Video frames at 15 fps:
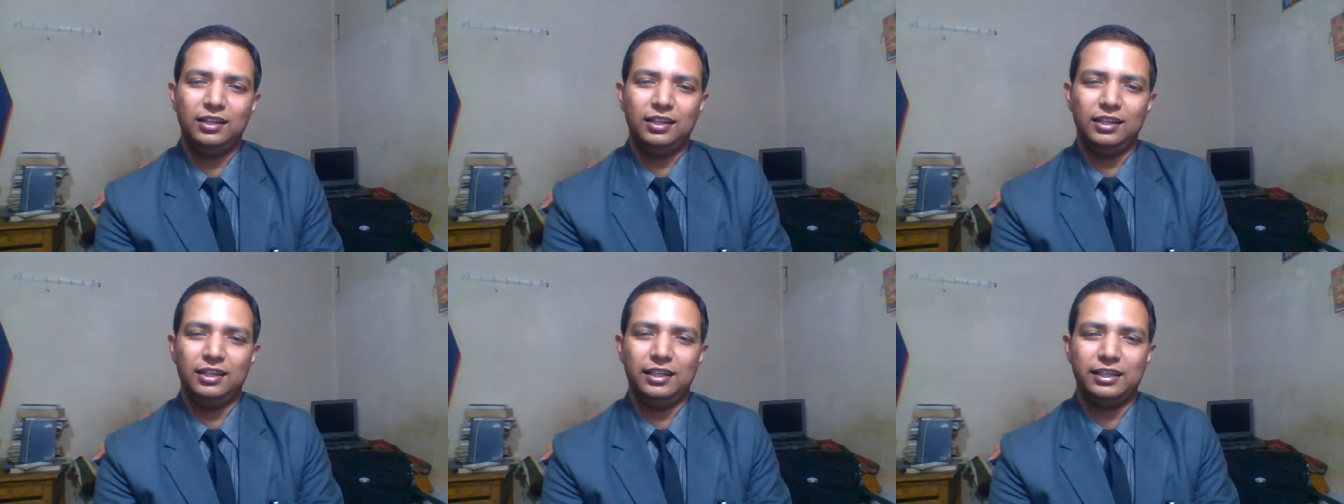
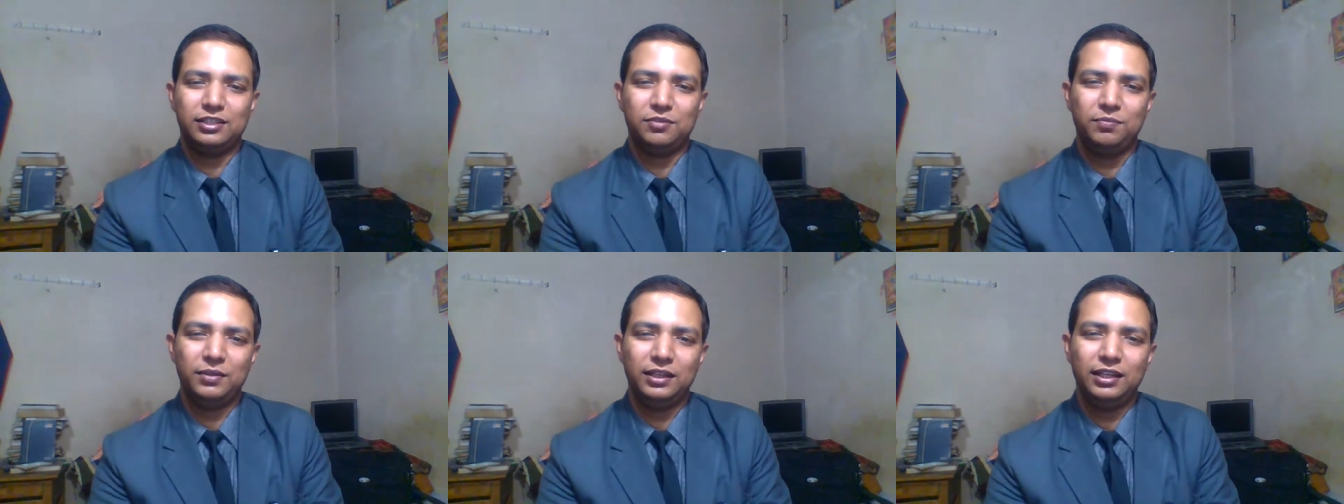Let's
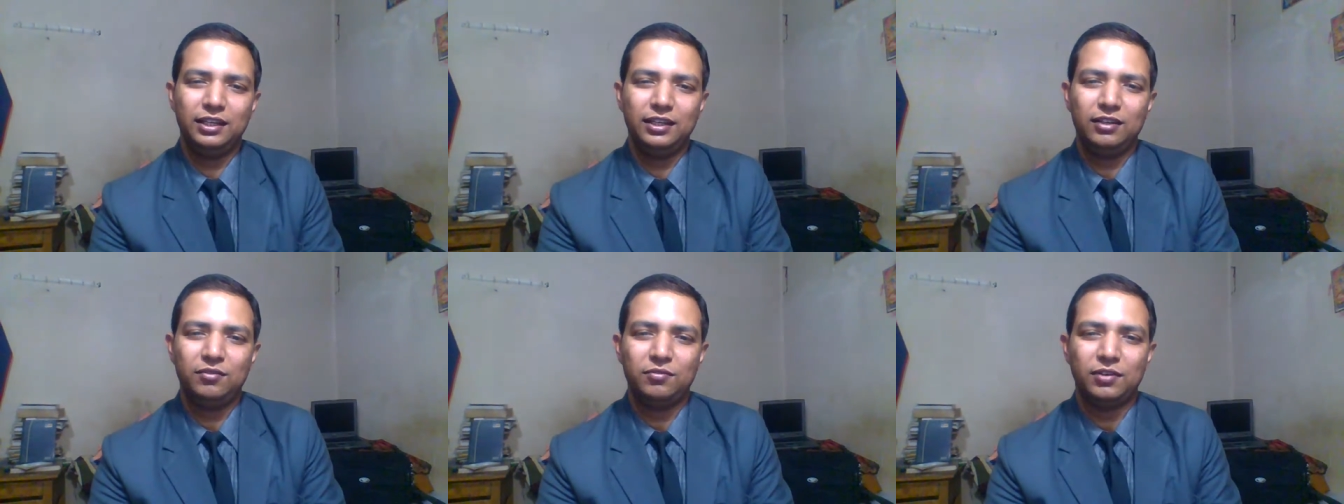
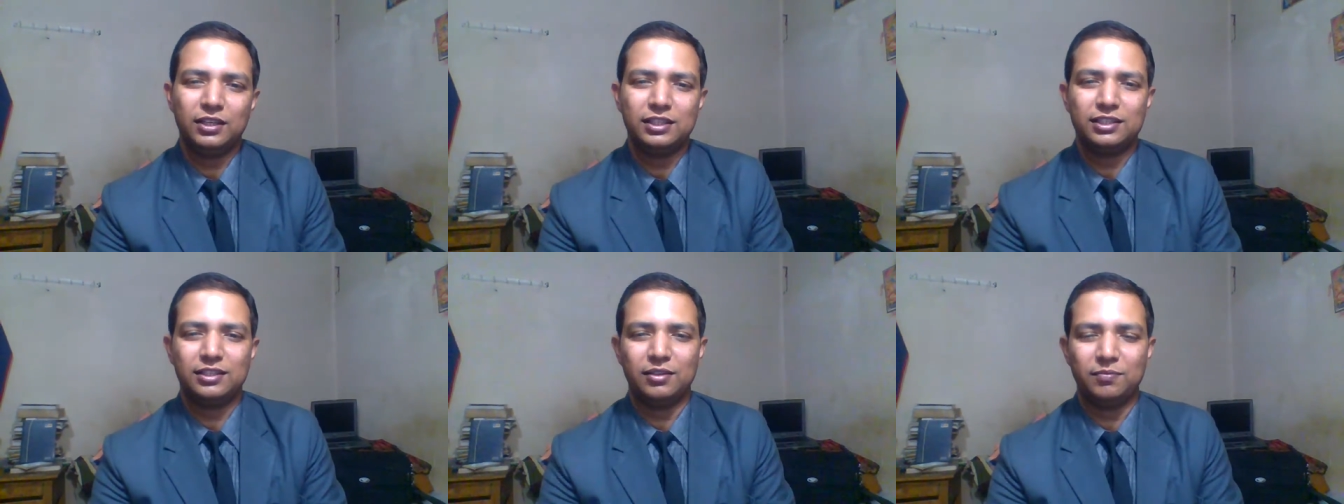begin what
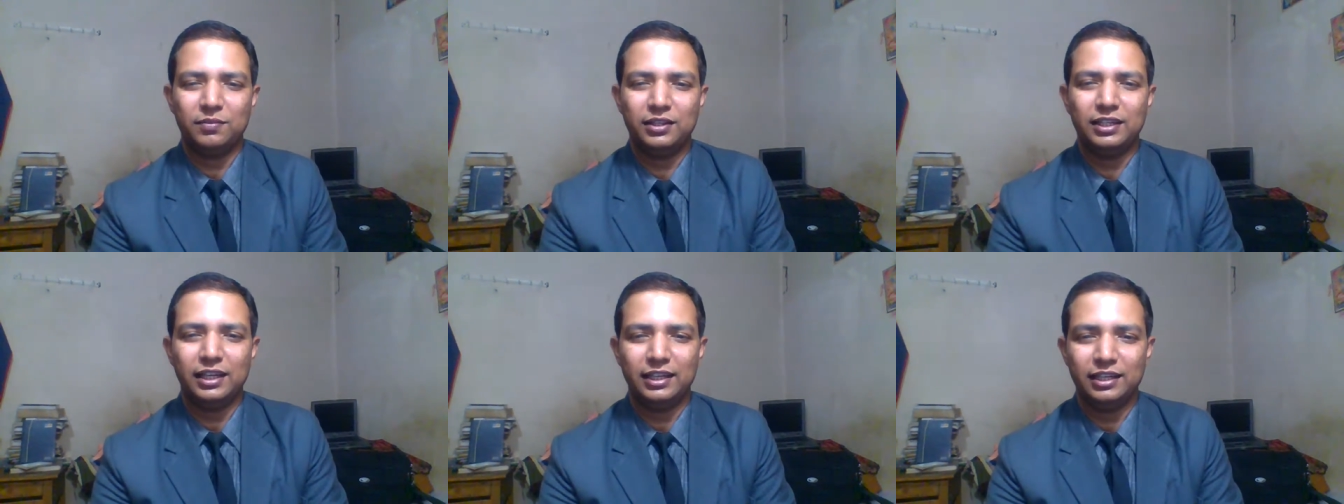
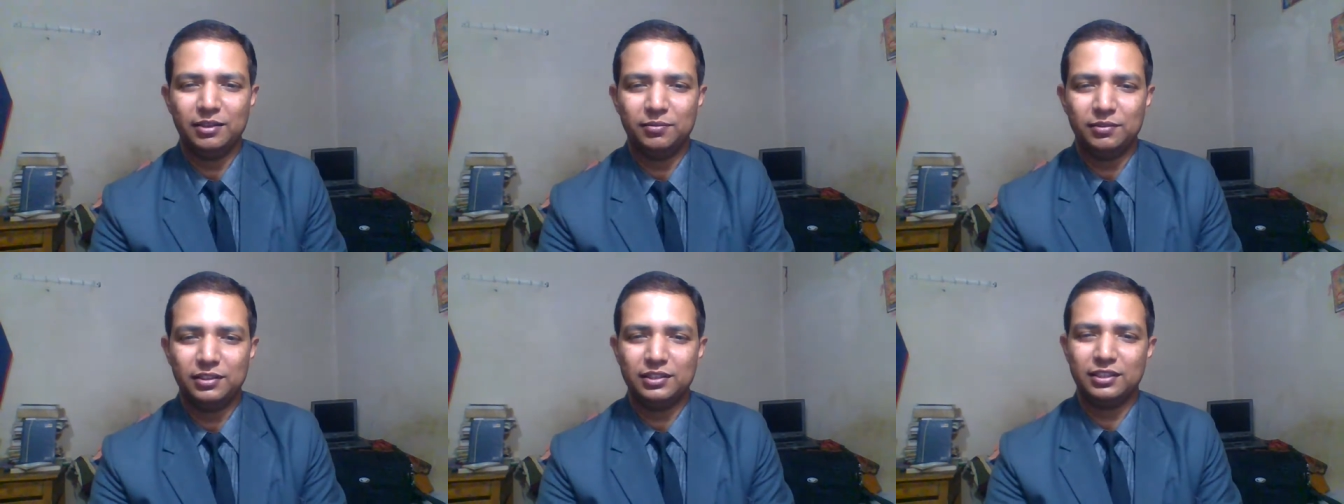summary I have
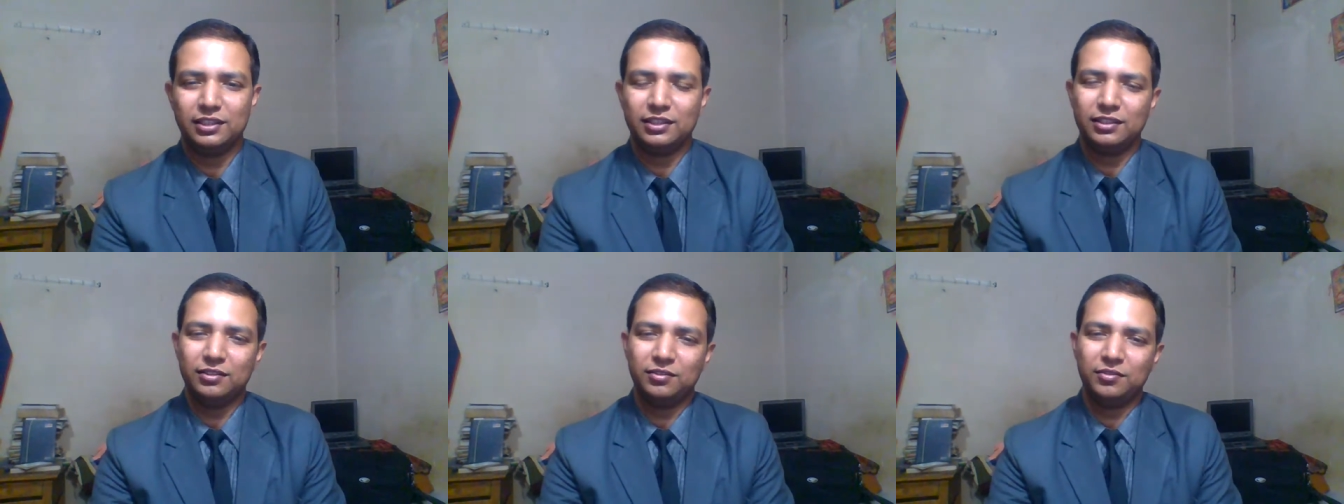
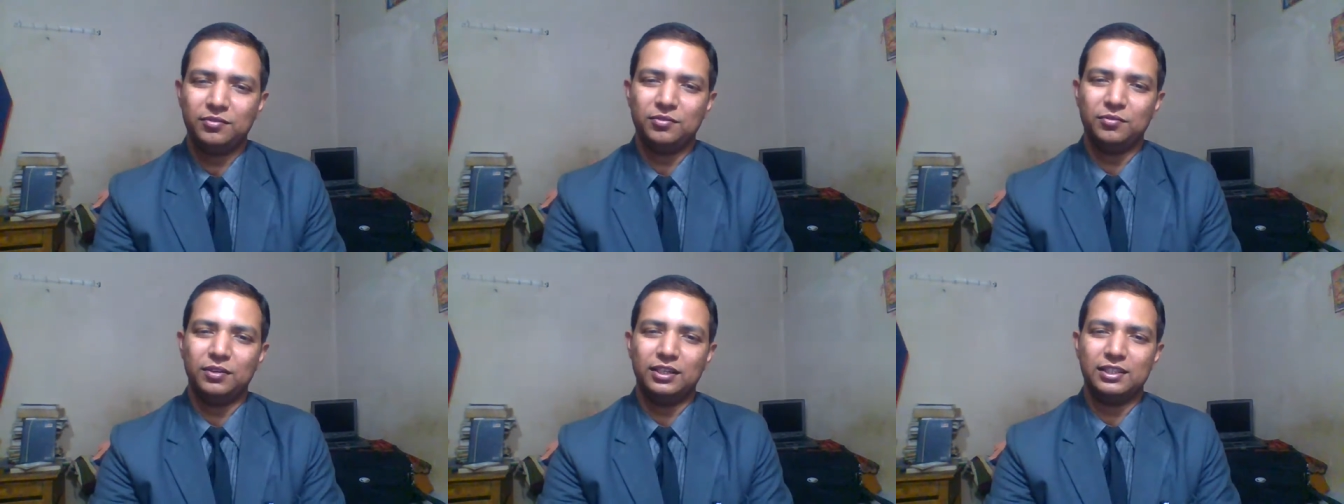written,
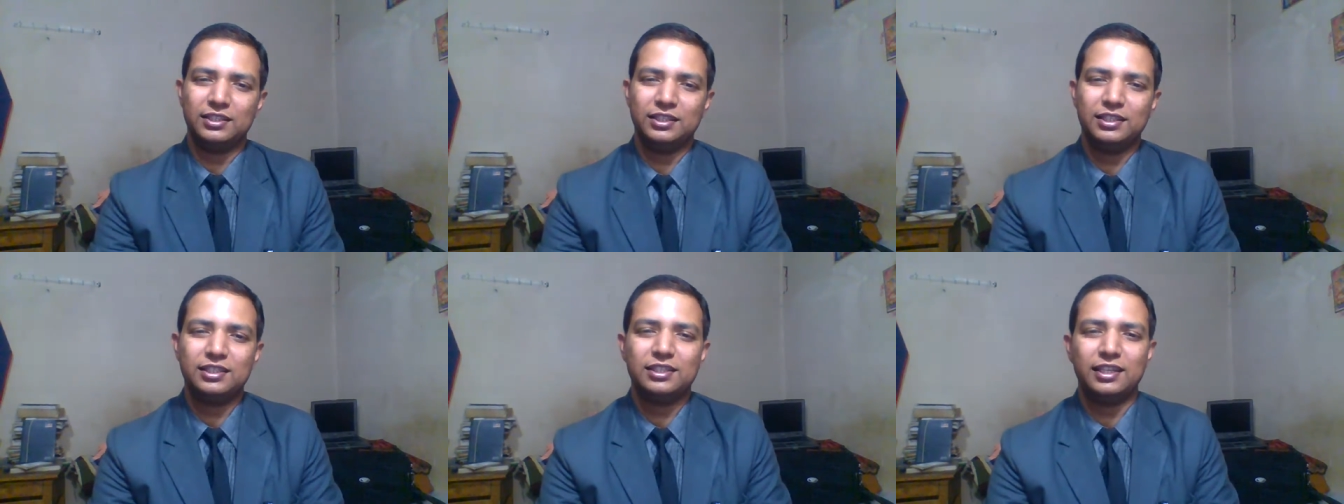what
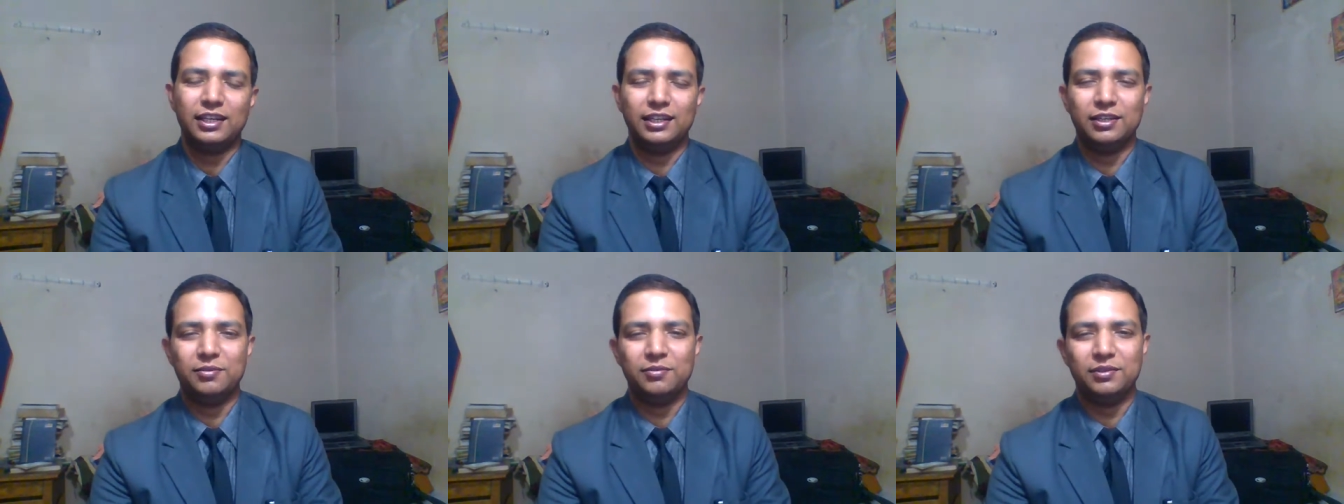gist I
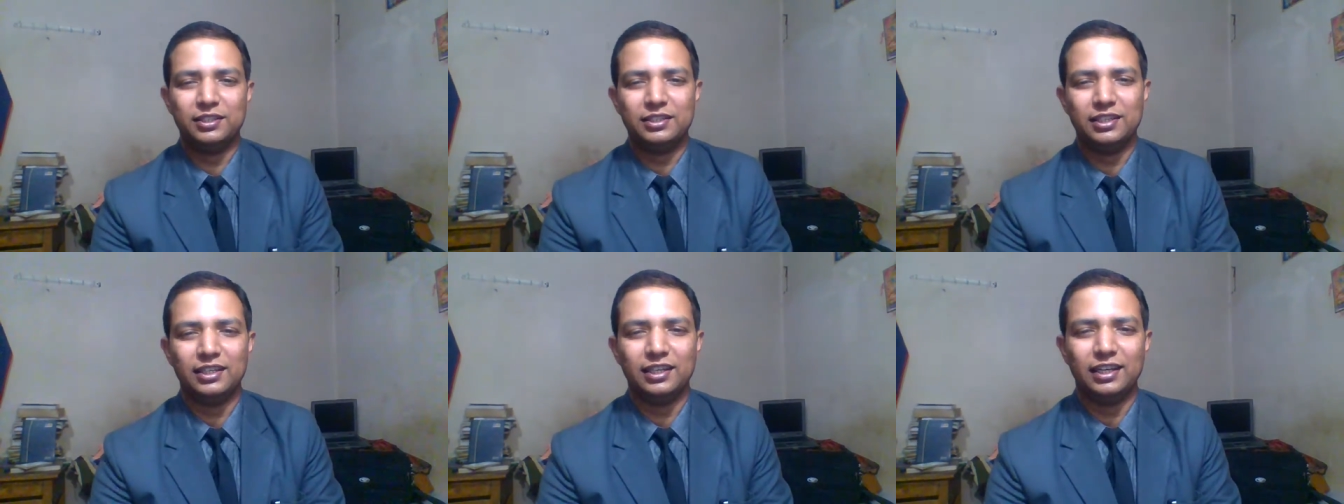have
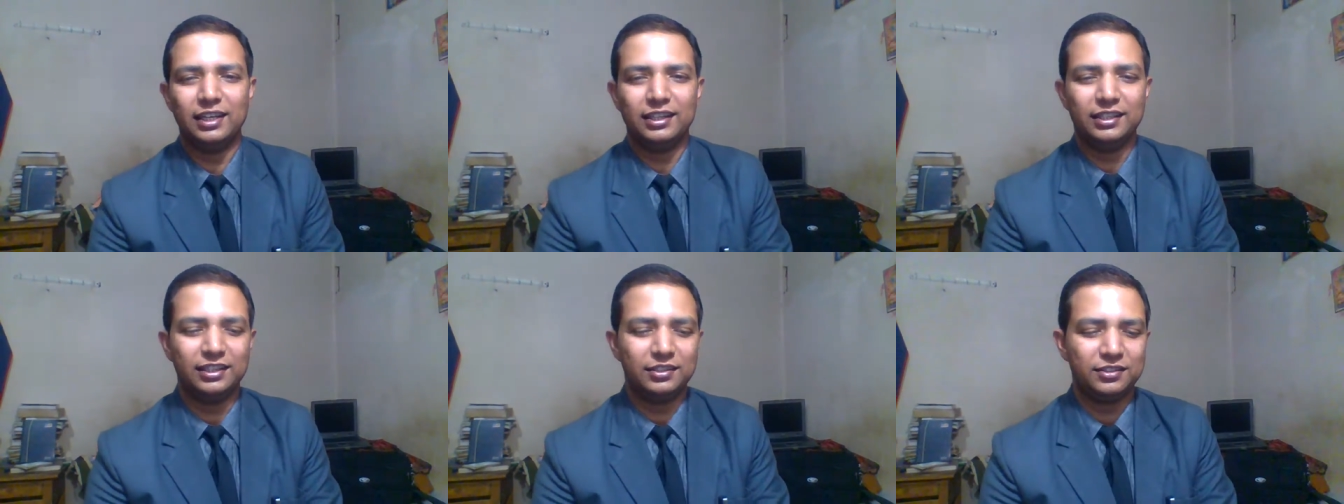written
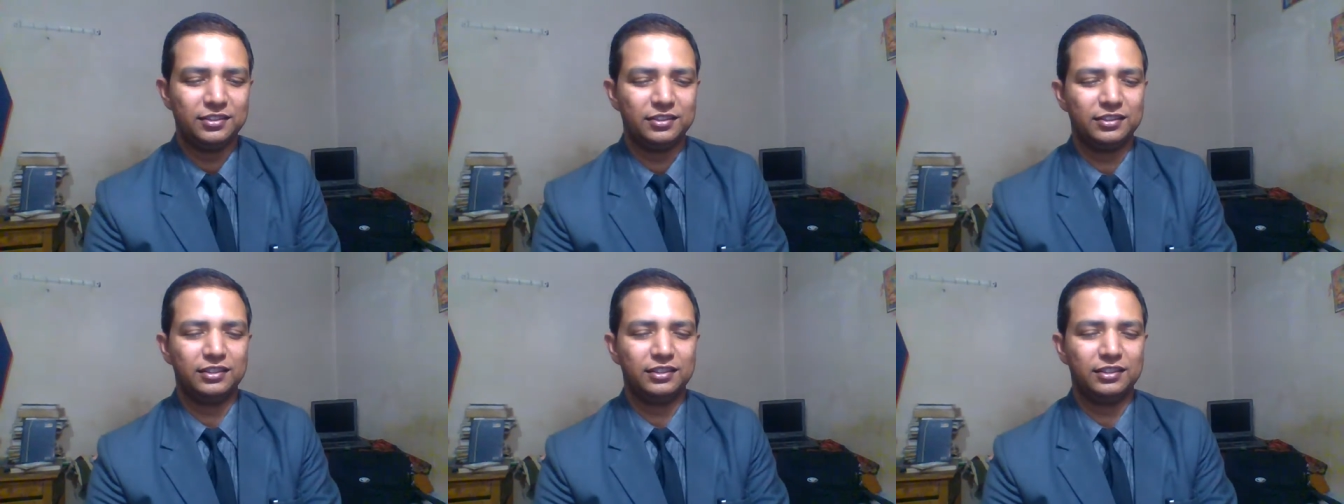like this.